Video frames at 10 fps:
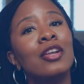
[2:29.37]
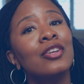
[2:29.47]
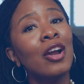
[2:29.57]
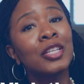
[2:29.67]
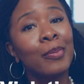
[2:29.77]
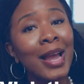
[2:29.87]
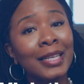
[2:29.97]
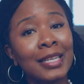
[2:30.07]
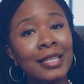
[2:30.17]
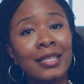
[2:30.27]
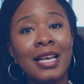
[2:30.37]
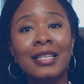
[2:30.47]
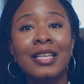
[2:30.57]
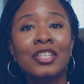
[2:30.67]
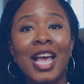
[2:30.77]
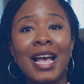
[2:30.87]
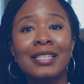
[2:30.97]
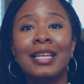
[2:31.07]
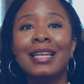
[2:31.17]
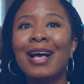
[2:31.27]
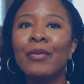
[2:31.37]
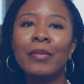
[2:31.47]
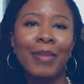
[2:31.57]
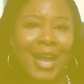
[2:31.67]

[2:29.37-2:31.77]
NAR's practice, such as allowing